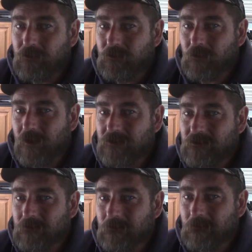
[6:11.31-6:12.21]
tries
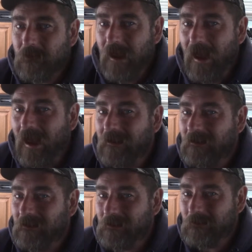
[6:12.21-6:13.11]
to add
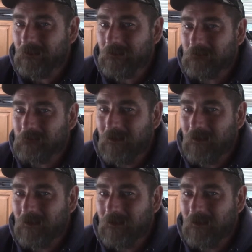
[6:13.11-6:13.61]
anything,